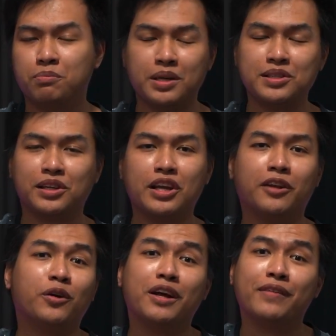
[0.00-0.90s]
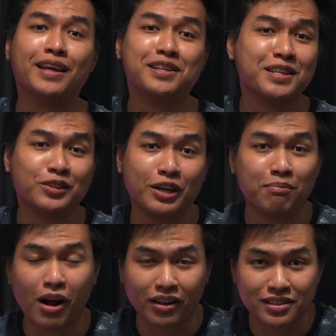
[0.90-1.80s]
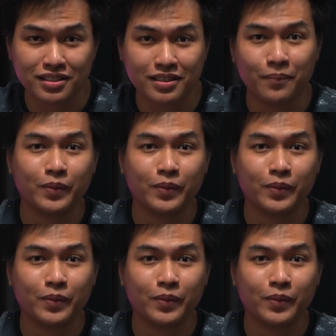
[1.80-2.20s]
Basically, I don't have anything to unbox.